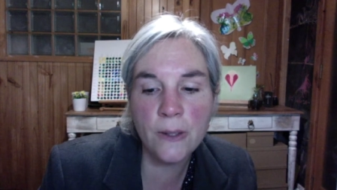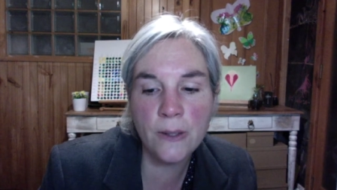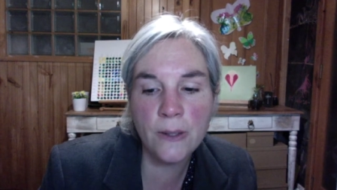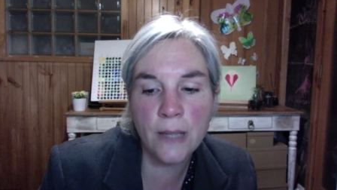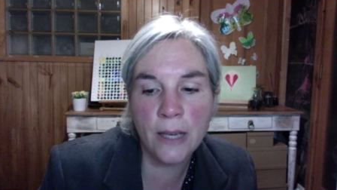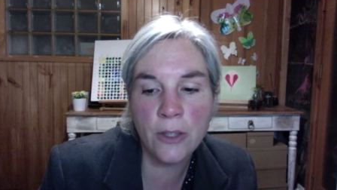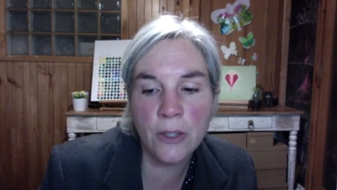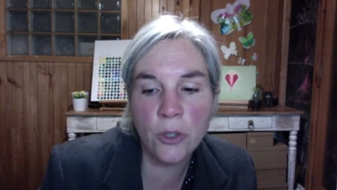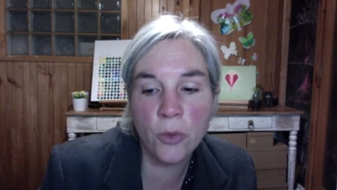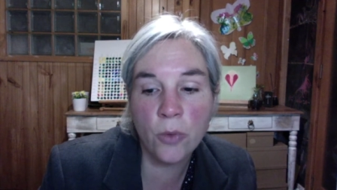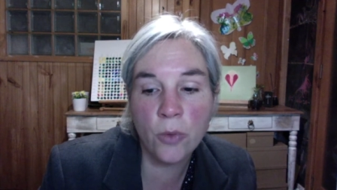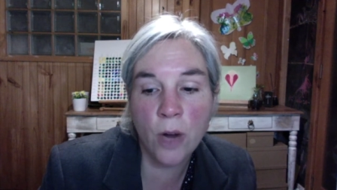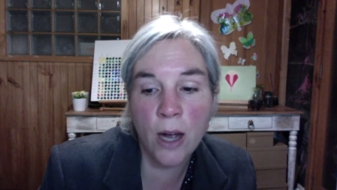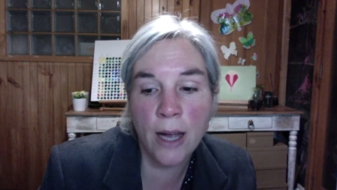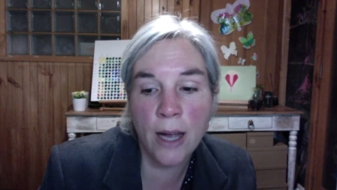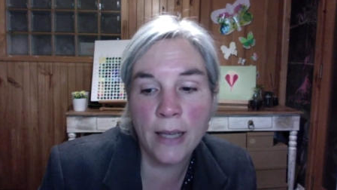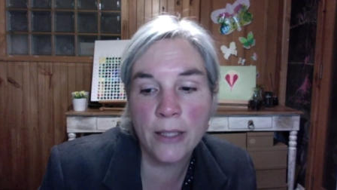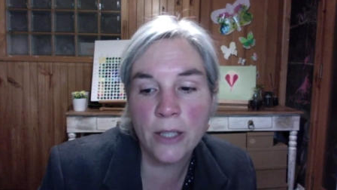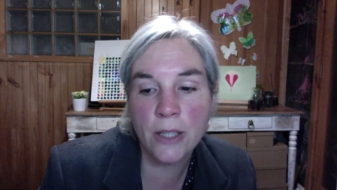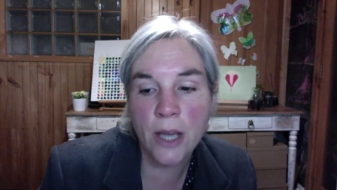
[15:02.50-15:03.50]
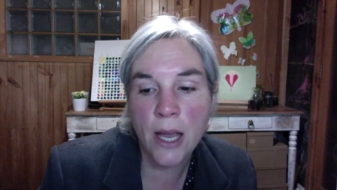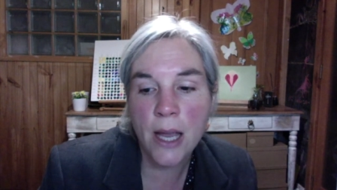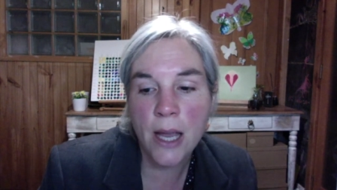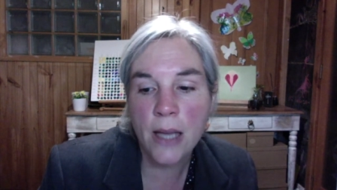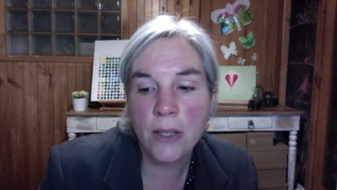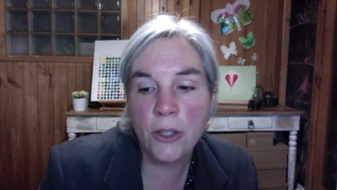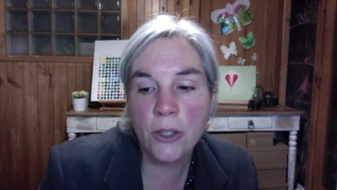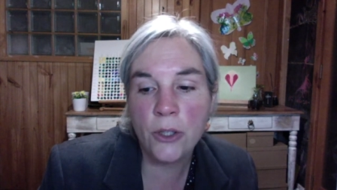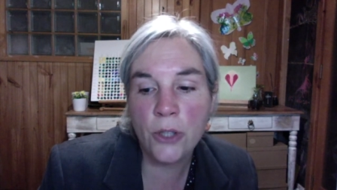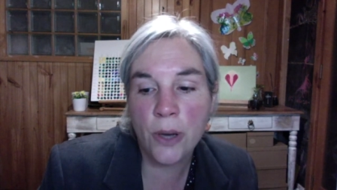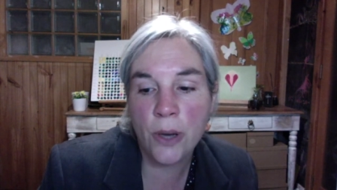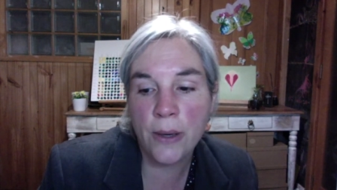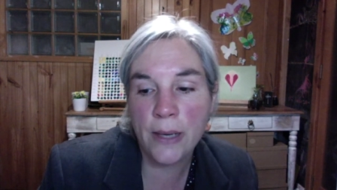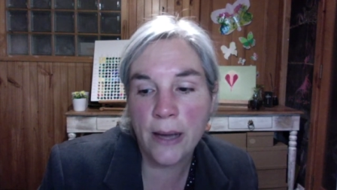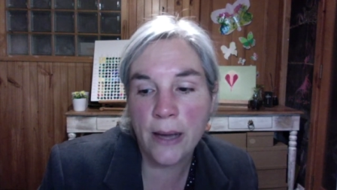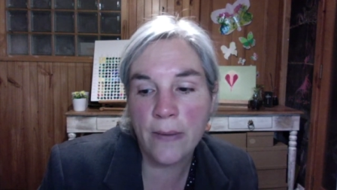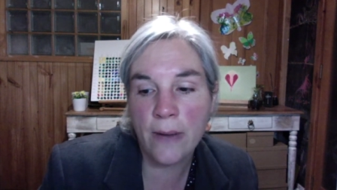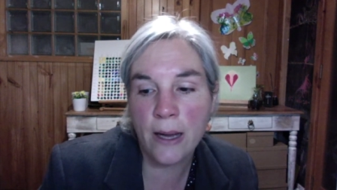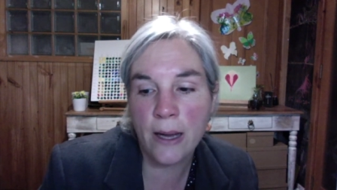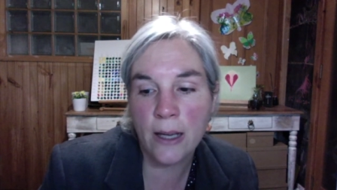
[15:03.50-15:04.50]
said, "You're right. You don't
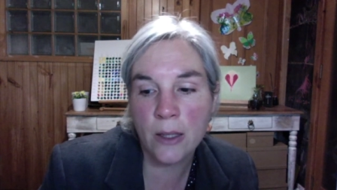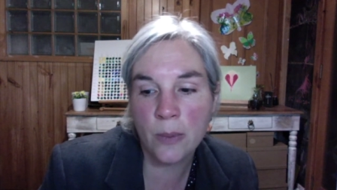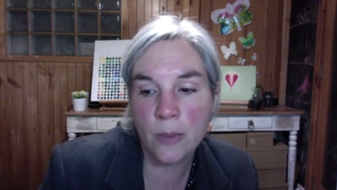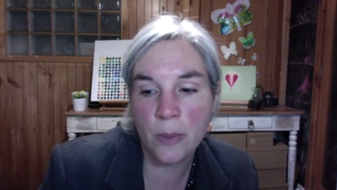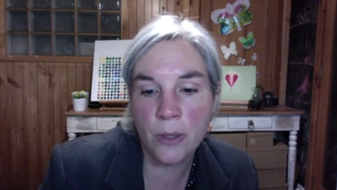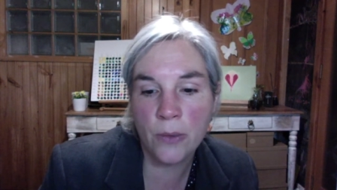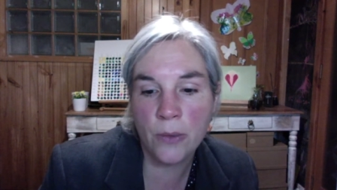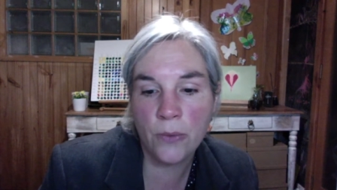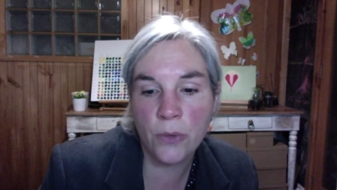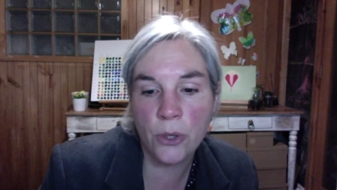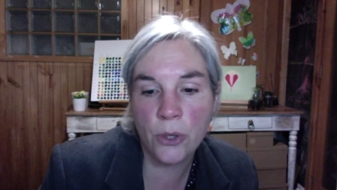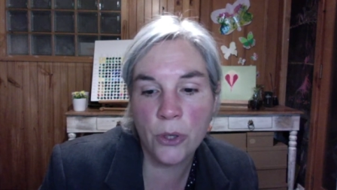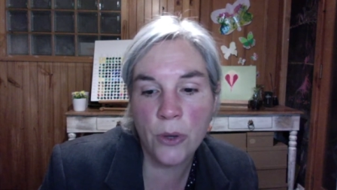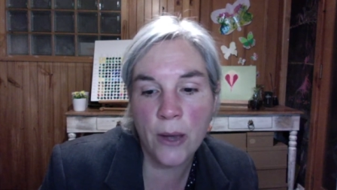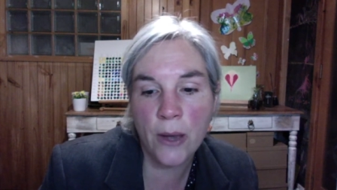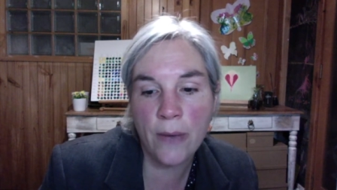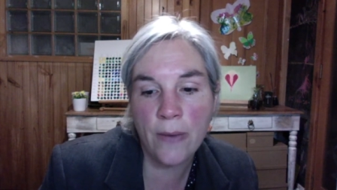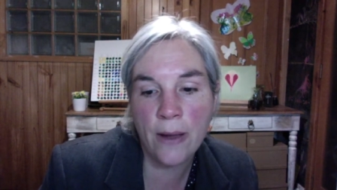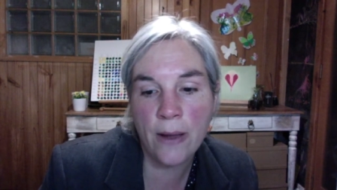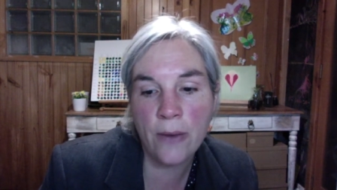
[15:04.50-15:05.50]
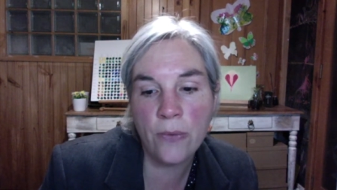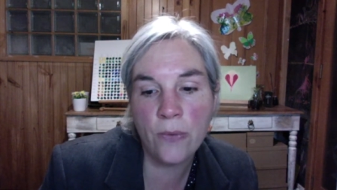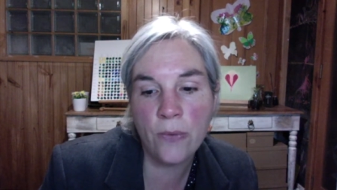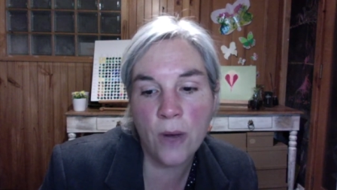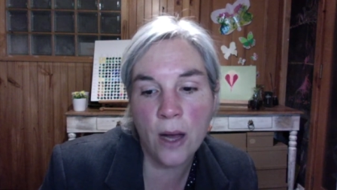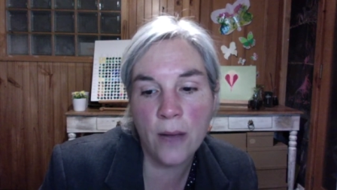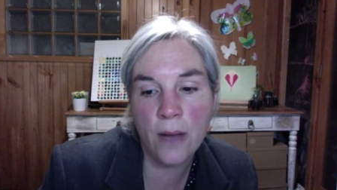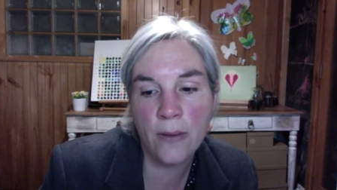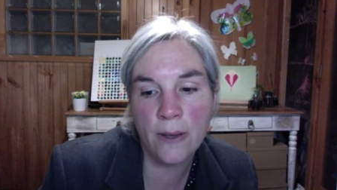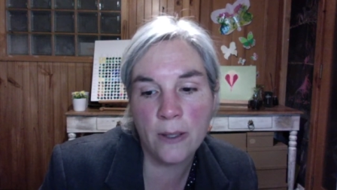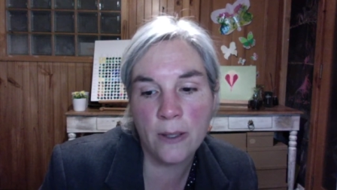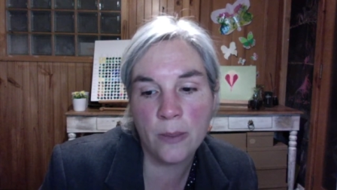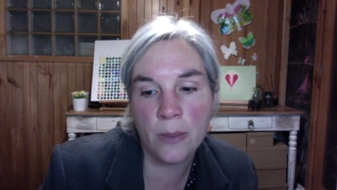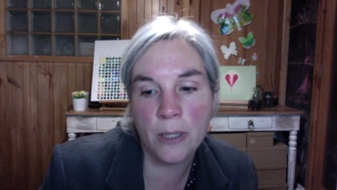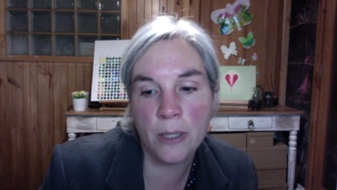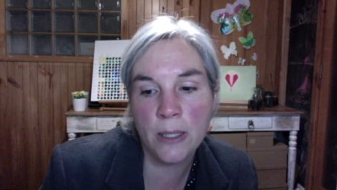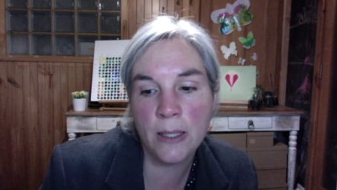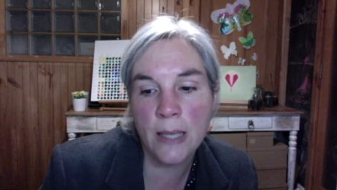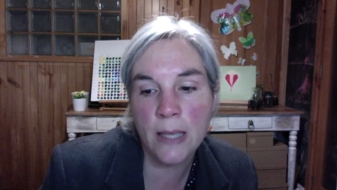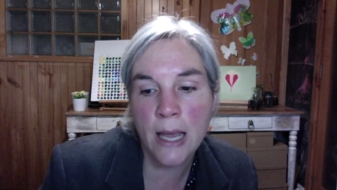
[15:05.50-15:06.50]
have a husband, for you have had five
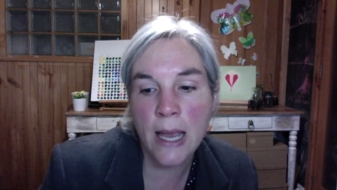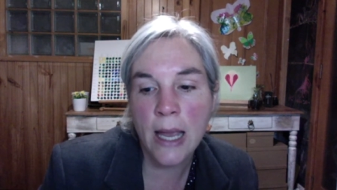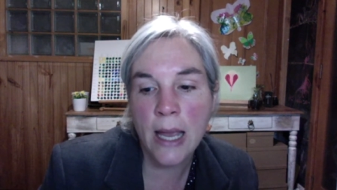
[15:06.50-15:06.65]
husbands,